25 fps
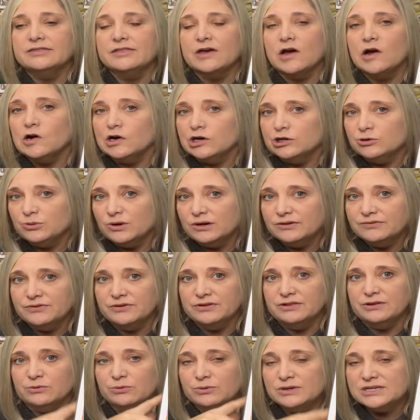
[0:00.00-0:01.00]
the hardware for
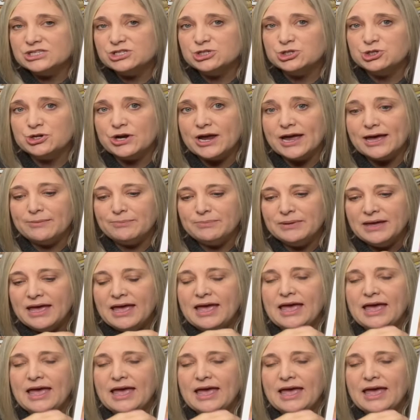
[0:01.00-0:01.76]
the wrist strap,